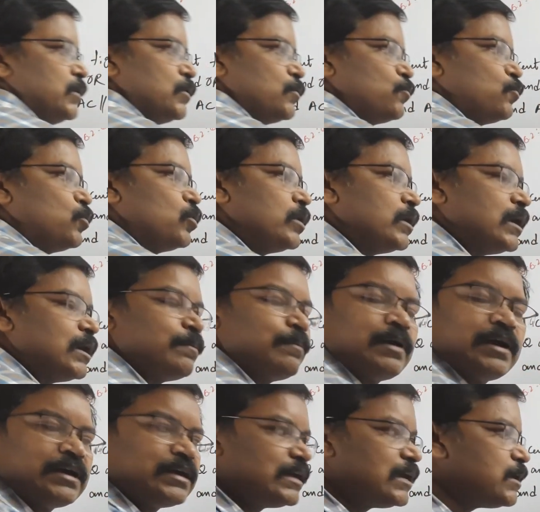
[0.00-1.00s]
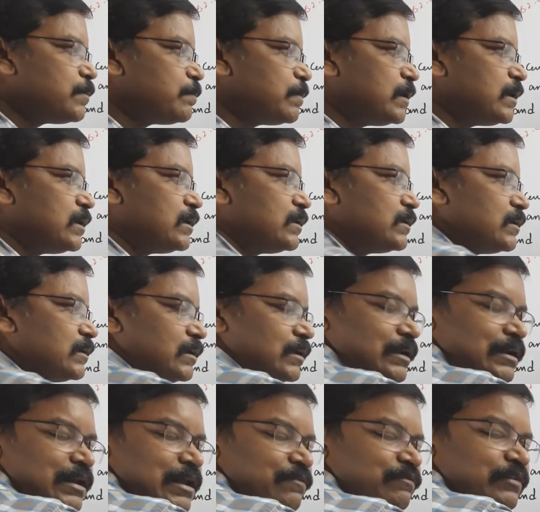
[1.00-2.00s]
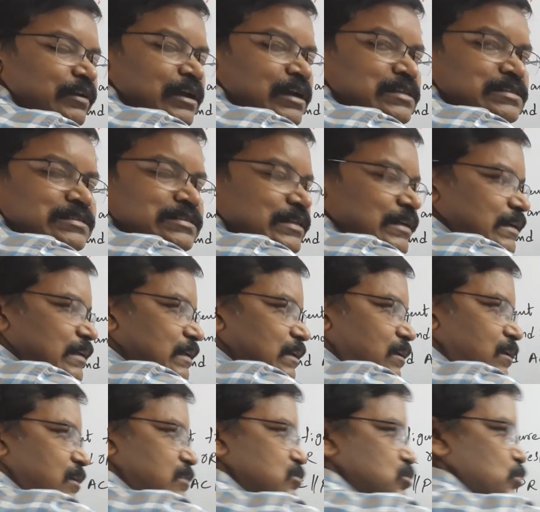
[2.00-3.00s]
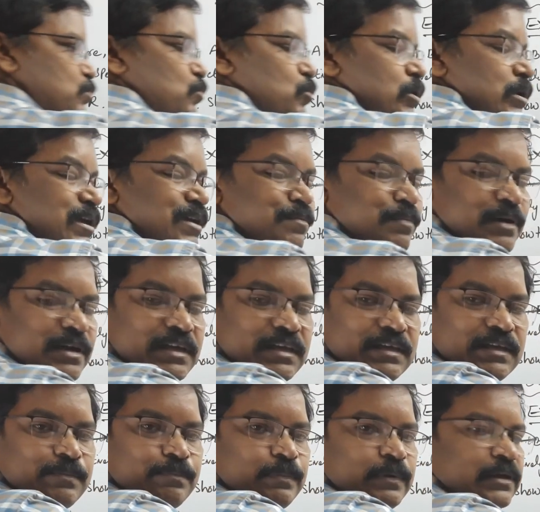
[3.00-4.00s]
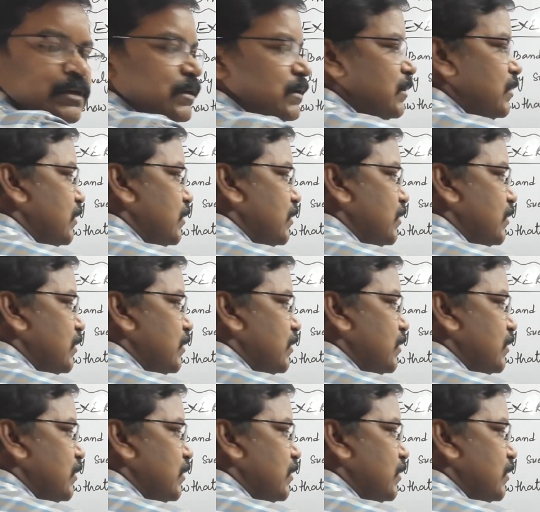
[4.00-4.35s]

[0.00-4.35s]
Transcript: OA by AP, left hand side, here also OA by AP.